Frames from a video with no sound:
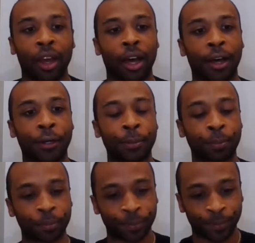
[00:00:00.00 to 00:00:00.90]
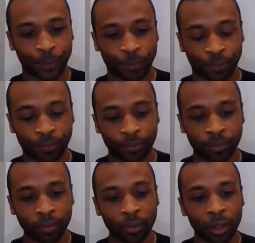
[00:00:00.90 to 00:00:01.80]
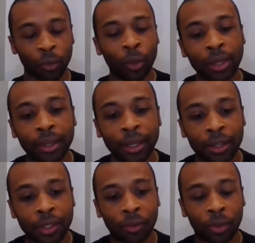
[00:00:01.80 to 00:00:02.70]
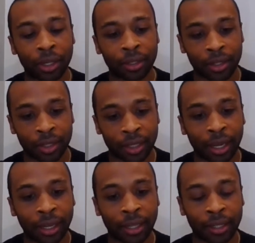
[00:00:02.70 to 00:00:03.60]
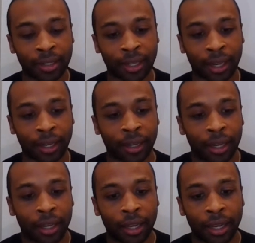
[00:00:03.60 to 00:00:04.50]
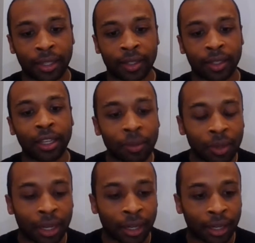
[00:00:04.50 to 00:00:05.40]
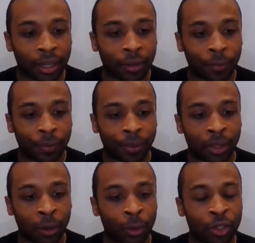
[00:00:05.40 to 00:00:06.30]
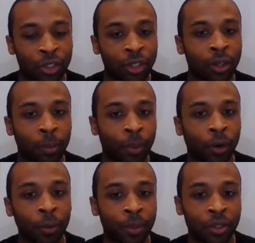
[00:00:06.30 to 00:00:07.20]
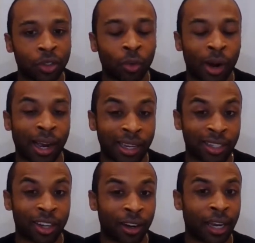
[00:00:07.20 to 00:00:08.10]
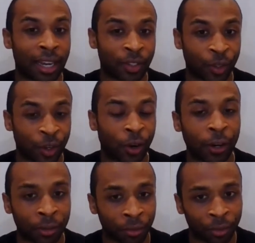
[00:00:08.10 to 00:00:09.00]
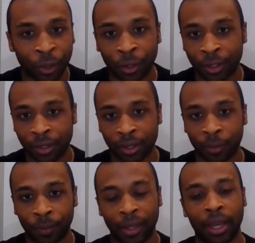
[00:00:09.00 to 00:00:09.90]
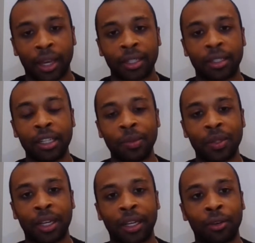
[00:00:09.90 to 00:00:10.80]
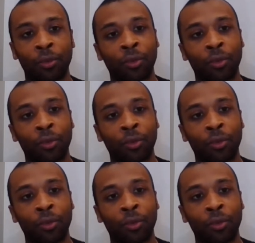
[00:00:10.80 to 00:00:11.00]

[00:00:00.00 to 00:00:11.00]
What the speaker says: One thing else I wanted to say is that it seemed like there was still a purpose to why I saw it as a curtain first. It seemed like